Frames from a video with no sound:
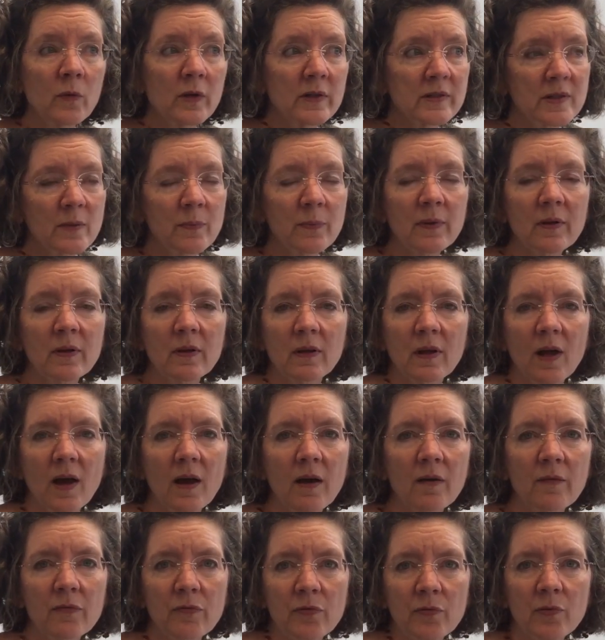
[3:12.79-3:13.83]
We typically
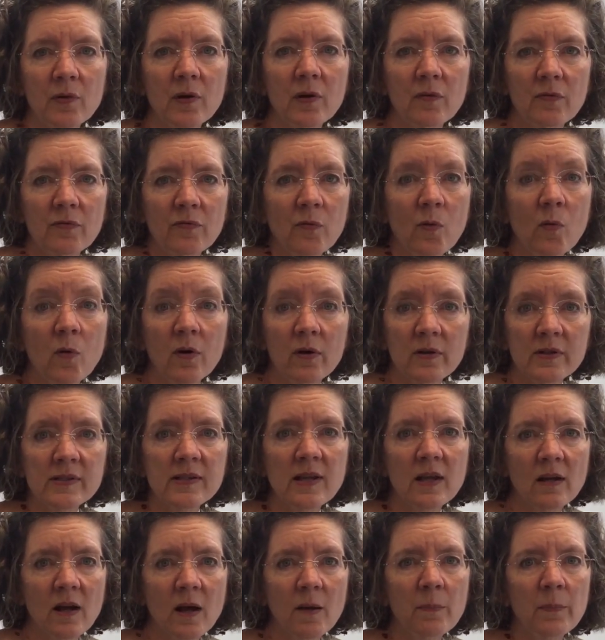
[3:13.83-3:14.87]
have 3 or 4
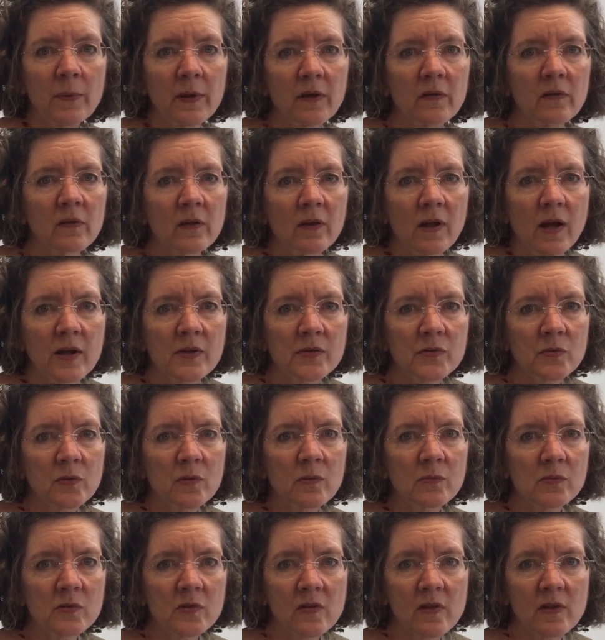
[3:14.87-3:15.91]
set up in the
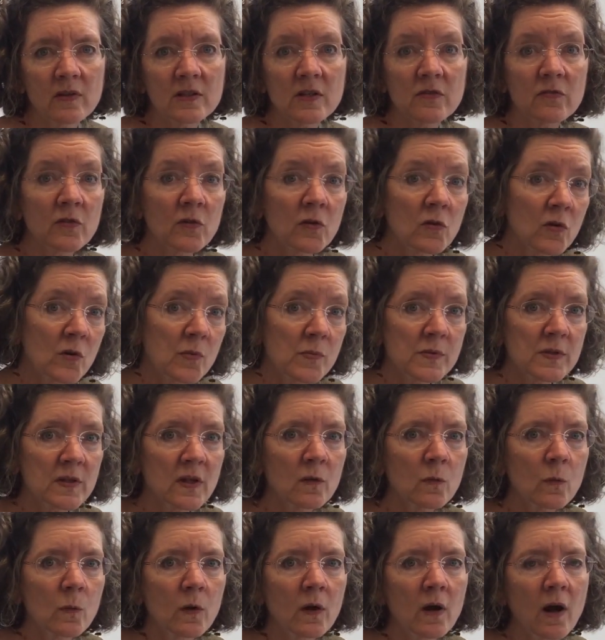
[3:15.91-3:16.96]
classroom so that different groups
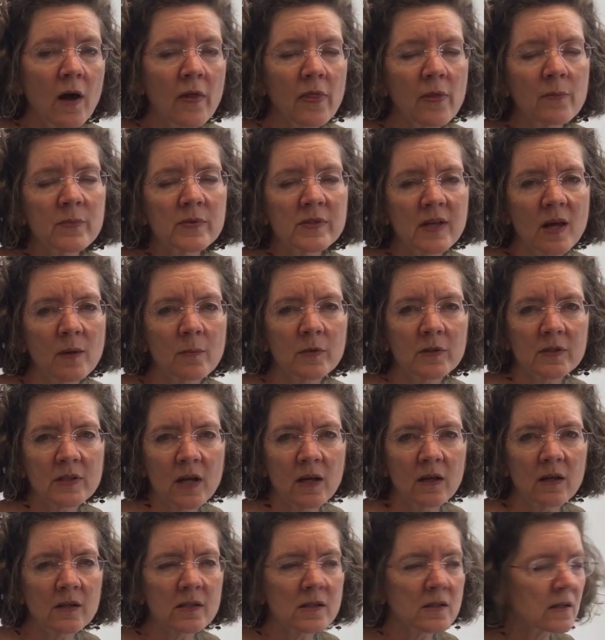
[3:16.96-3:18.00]
can work on them
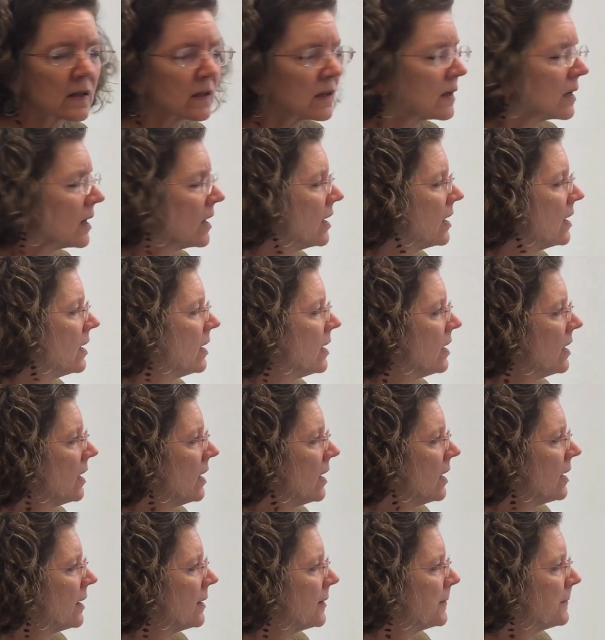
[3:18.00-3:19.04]
simultaneously.
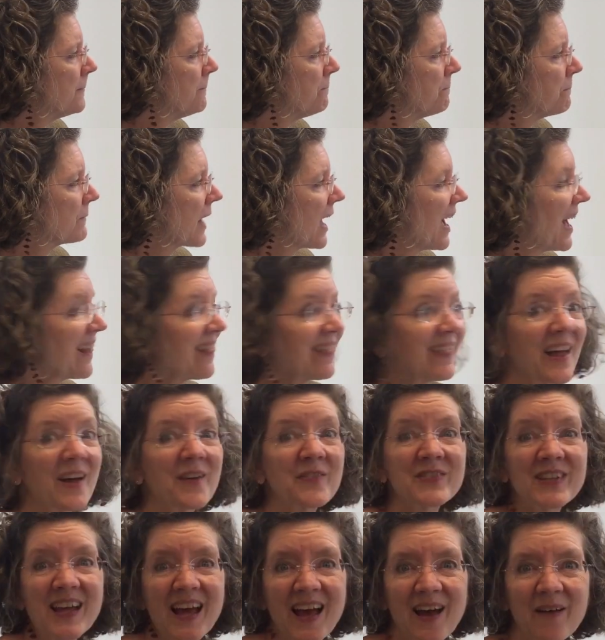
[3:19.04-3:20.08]
I
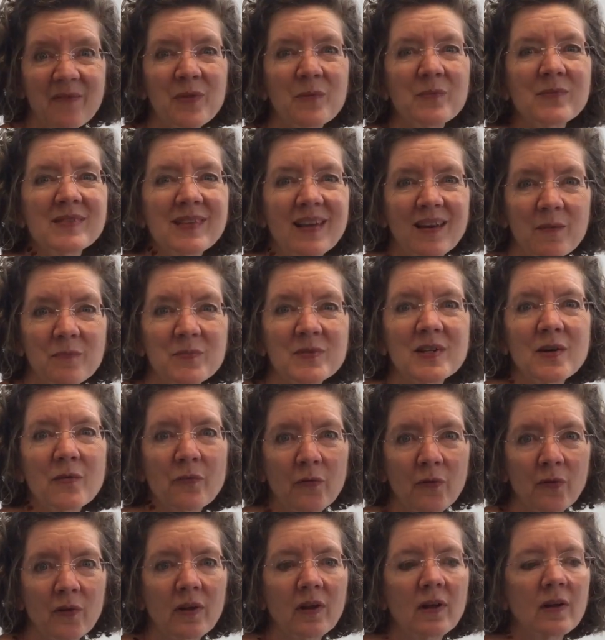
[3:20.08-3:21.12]
love to have them set up
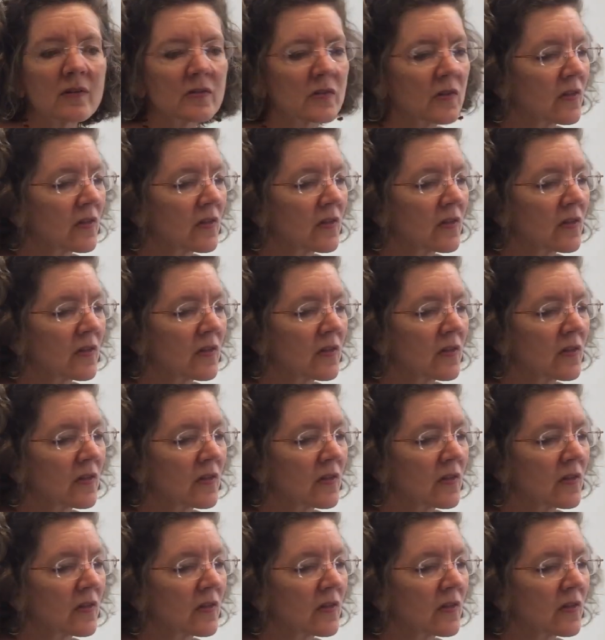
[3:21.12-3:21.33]
differently.